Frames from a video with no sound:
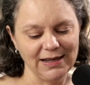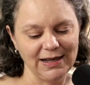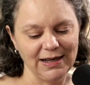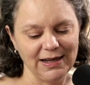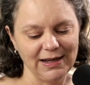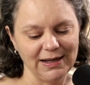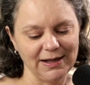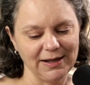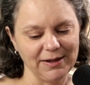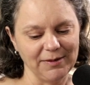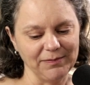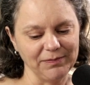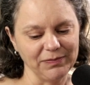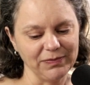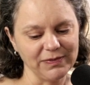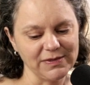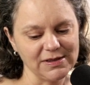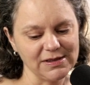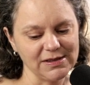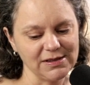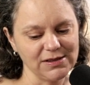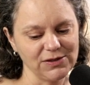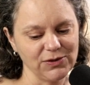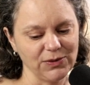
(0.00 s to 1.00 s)
um,
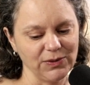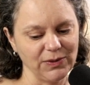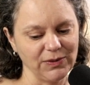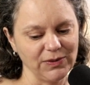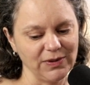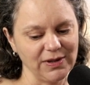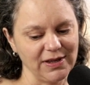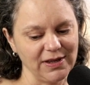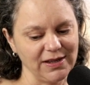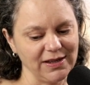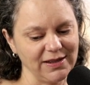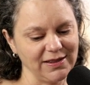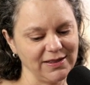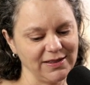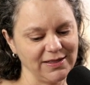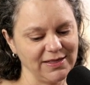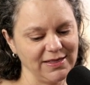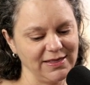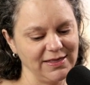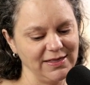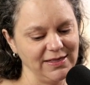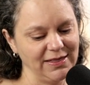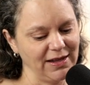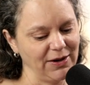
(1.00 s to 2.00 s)
so mm,
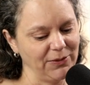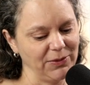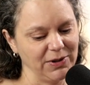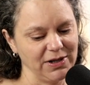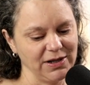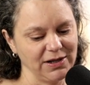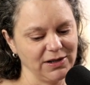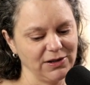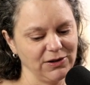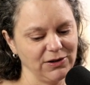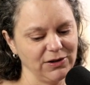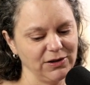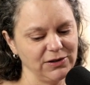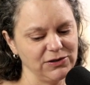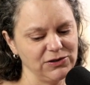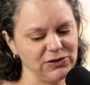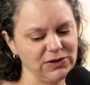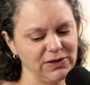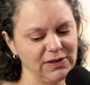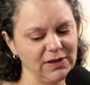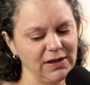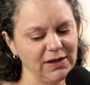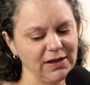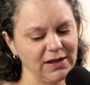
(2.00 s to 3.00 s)
i want to encourage
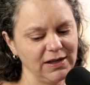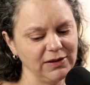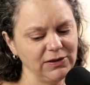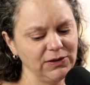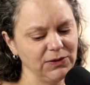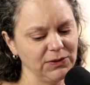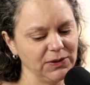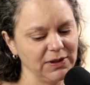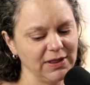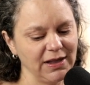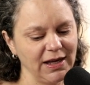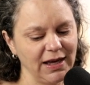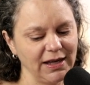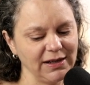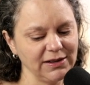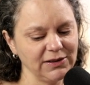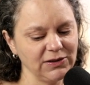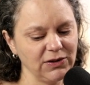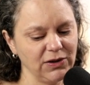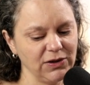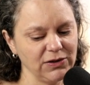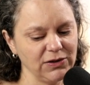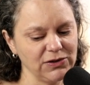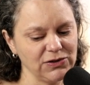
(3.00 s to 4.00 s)
you in that and
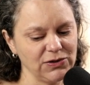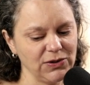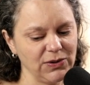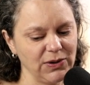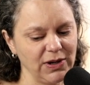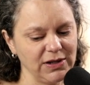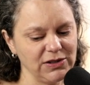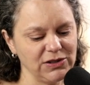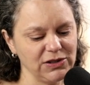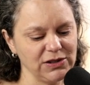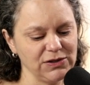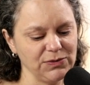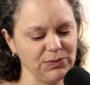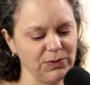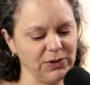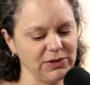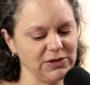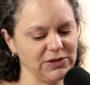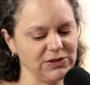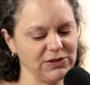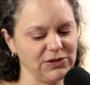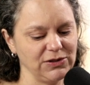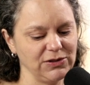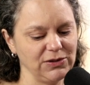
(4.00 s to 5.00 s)
also i just
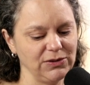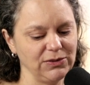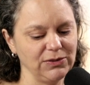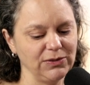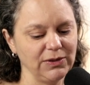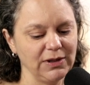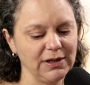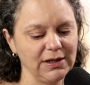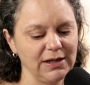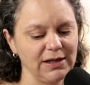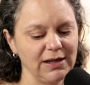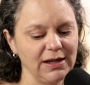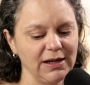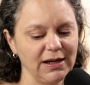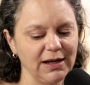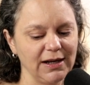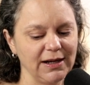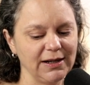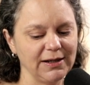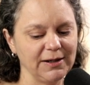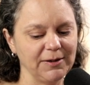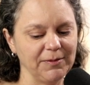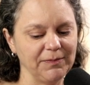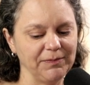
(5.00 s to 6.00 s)
want to
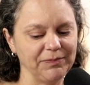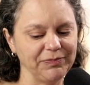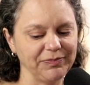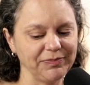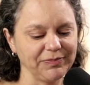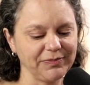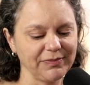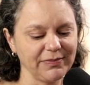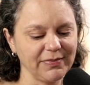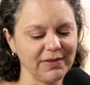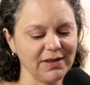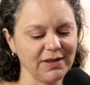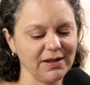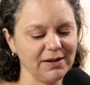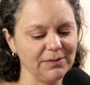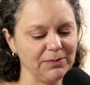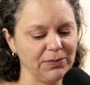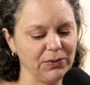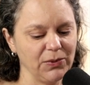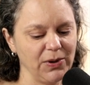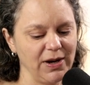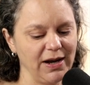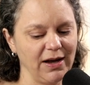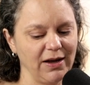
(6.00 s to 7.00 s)
um,
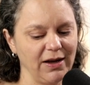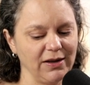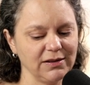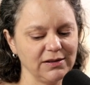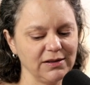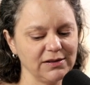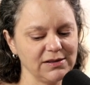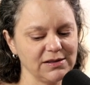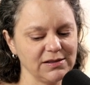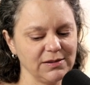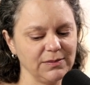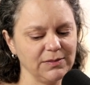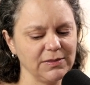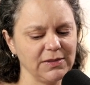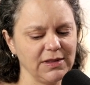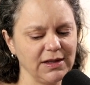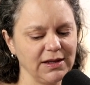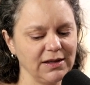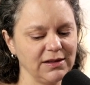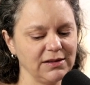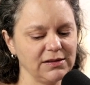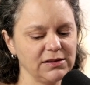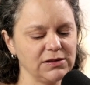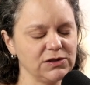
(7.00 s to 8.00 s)
point out
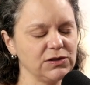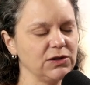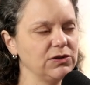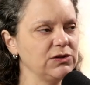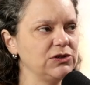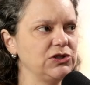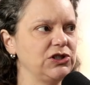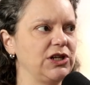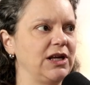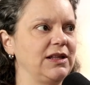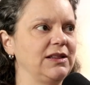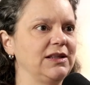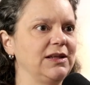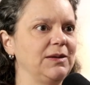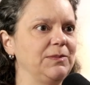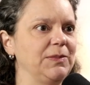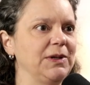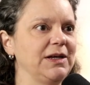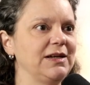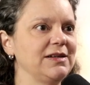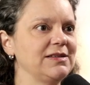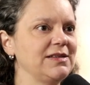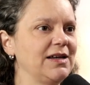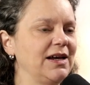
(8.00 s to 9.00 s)
something so gently
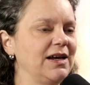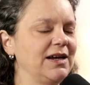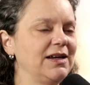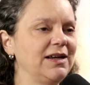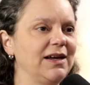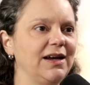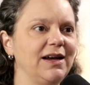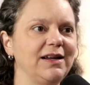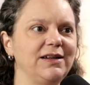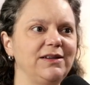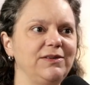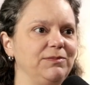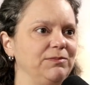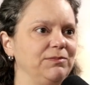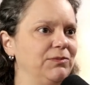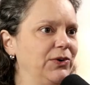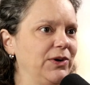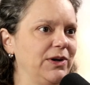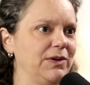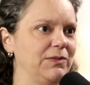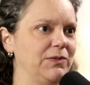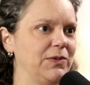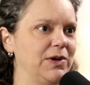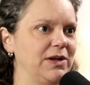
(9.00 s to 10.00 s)
because I, I
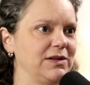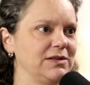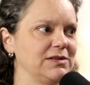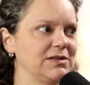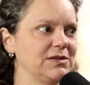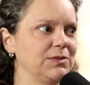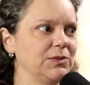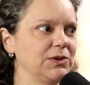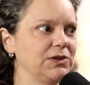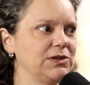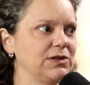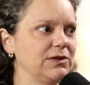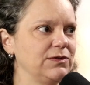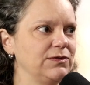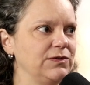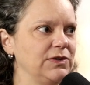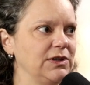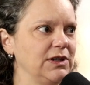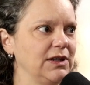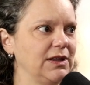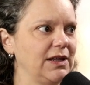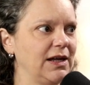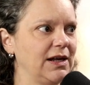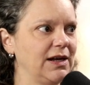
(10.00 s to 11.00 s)
wouldn't want someone to
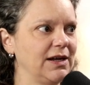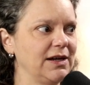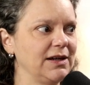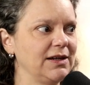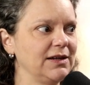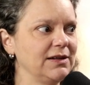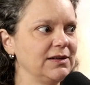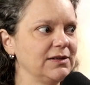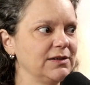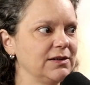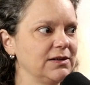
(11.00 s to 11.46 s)
feel that I